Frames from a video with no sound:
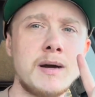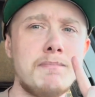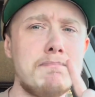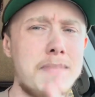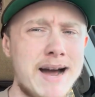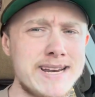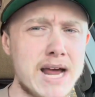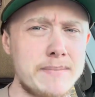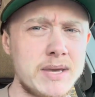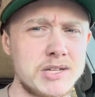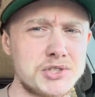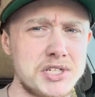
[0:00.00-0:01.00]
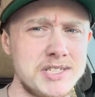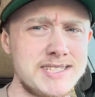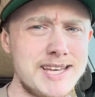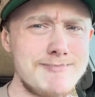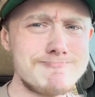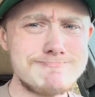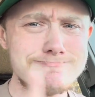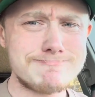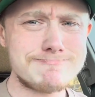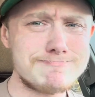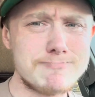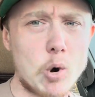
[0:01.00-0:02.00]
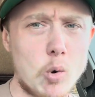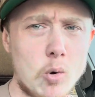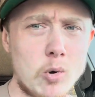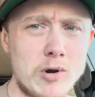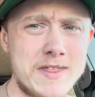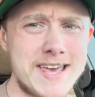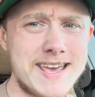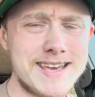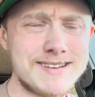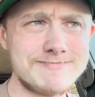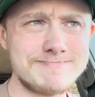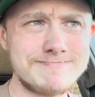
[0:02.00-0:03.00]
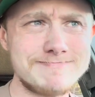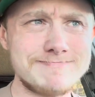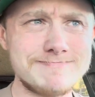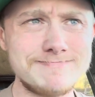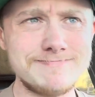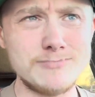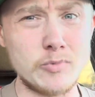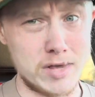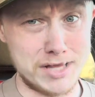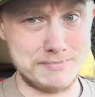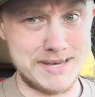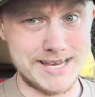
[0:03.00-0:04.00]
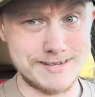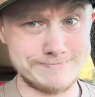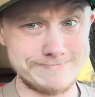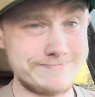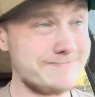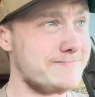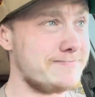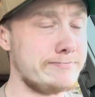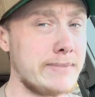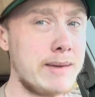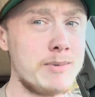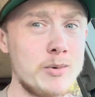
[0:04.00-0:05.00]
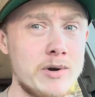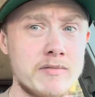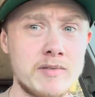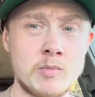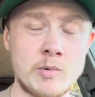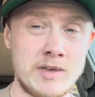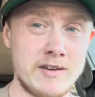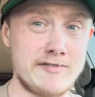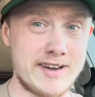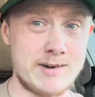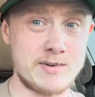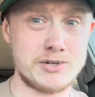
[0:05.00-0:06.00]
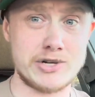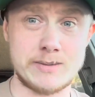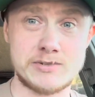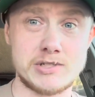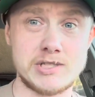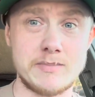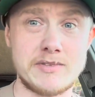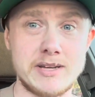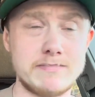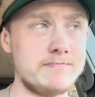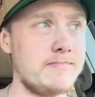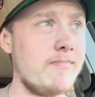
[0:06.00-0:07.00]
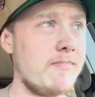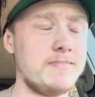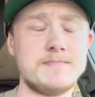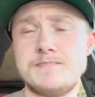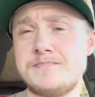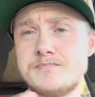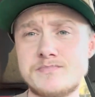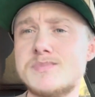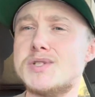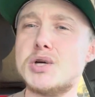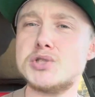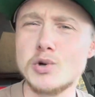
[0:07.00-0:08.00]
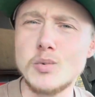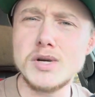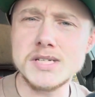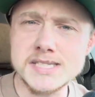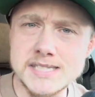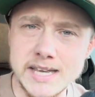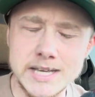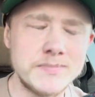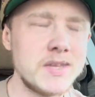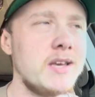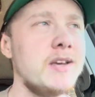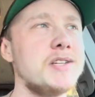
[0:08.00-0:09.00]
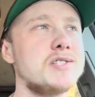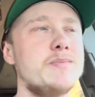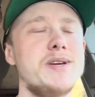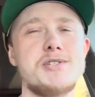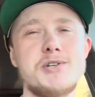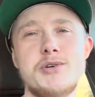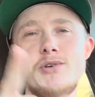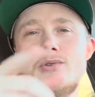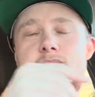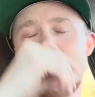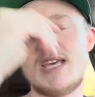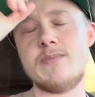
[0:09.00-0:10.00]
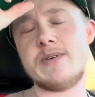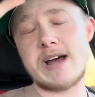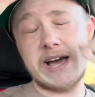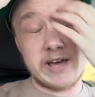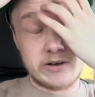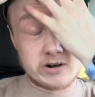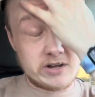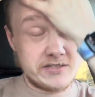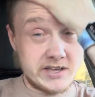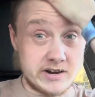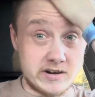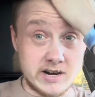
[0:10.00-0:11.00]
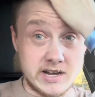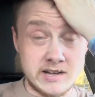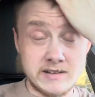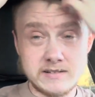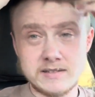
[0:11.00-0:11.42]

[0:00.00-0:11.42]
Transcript: might not be at G N C, or they will be. Maybe one of them will be at Vitamin Shops or something. So we'll see. So make sure you keep an eye out on their uh,